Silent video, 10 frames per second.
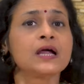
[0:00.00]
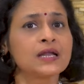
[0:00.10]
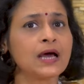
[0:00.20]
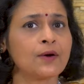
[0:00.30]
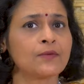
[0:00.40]

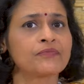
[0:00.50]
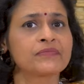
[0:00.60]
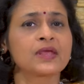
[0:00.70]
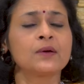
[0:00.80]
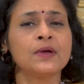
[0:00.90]
Now,
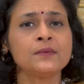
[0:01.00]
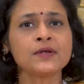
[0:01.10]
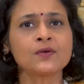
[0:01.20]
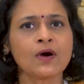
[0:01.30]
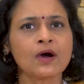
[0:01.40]
when
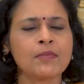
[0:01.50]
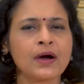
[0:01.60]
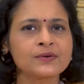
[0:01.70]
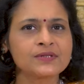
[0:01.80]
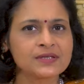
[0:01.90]
we talk
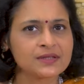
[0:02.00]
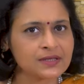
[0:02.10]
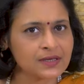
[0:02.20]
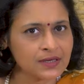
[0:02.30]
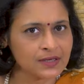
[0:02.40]
about the
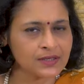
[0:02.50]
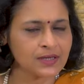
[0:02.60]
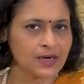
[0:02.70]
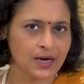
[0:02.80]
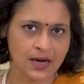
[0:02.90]
third
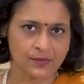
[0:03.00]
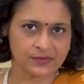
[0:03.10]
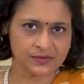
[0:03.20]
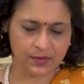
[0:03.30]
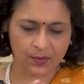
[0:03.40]

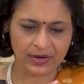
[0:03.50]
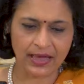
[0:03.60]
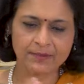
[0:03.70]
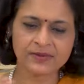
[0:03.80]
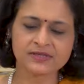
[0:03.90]
house, what
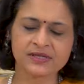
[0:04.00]
happens